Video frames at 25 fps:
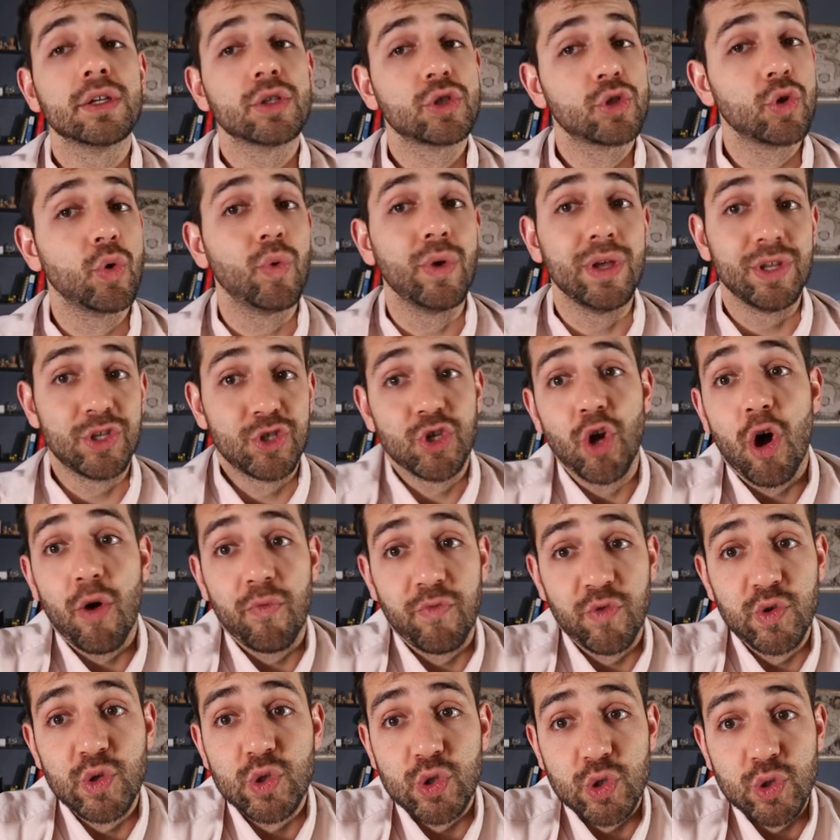so it's
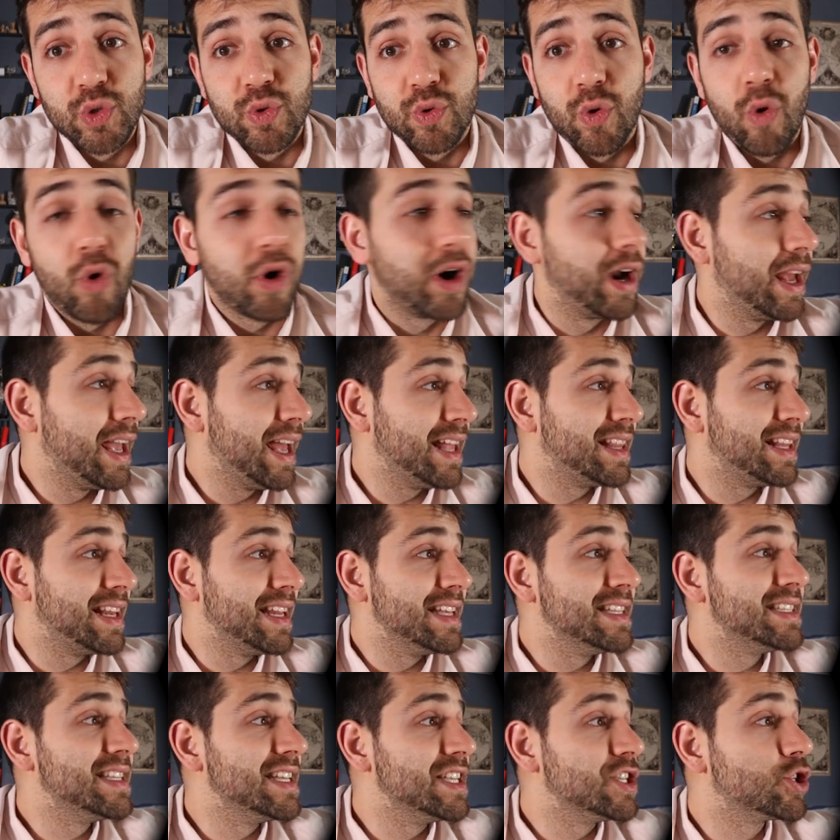obvious, or at
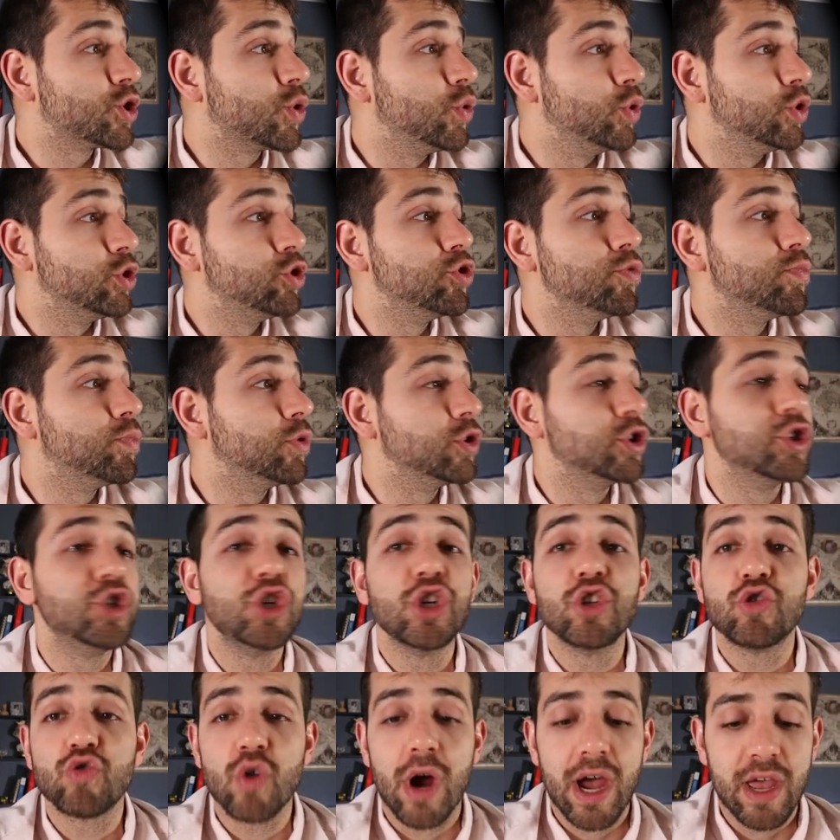least it's good to put
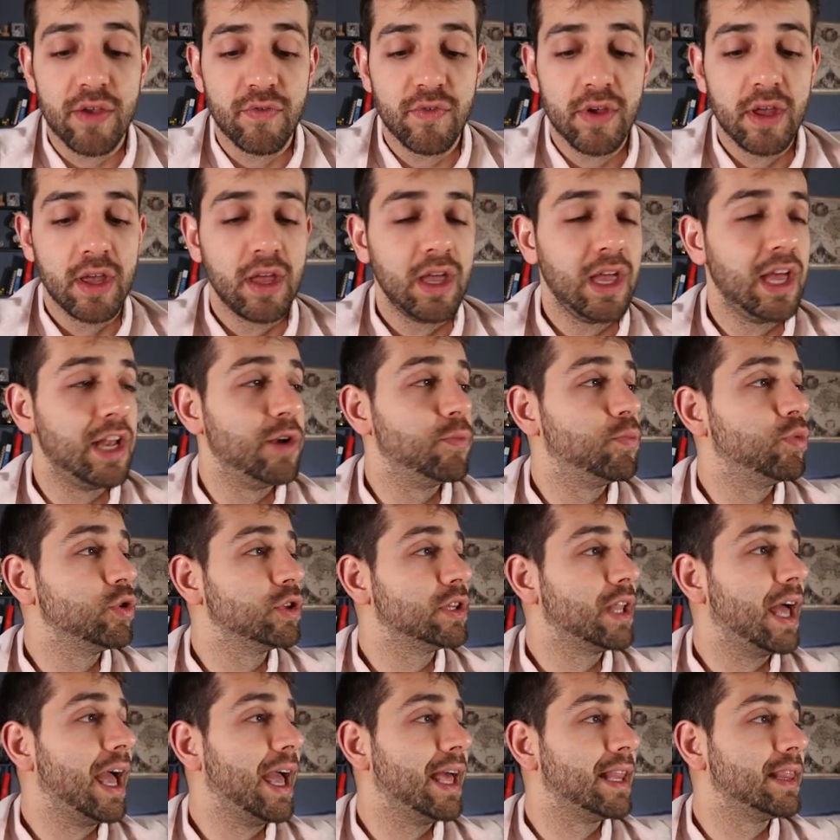G Drive, and
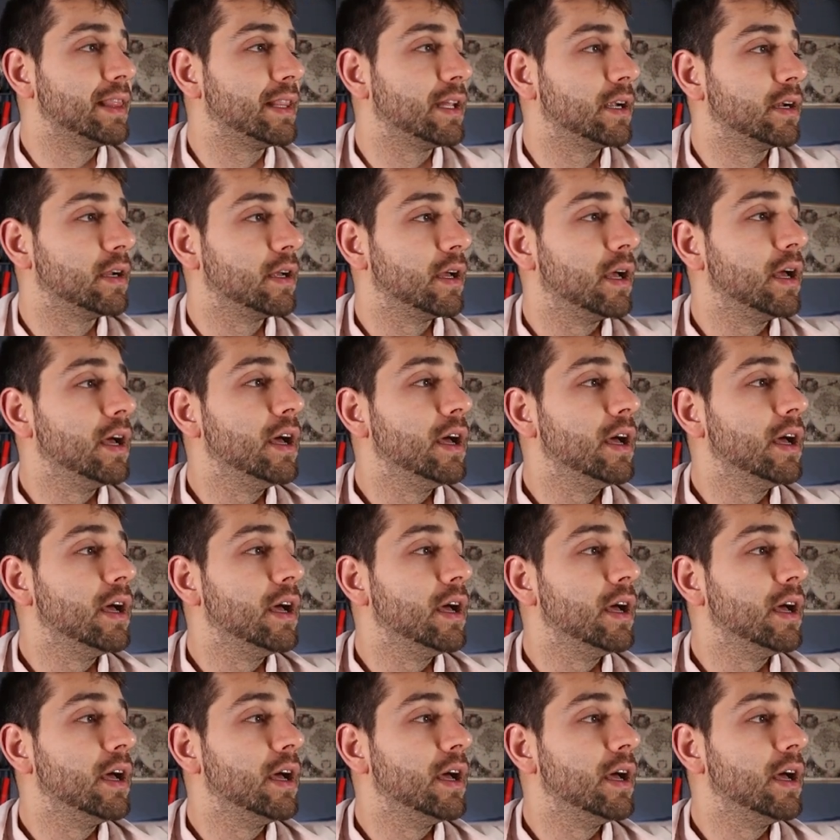put enter.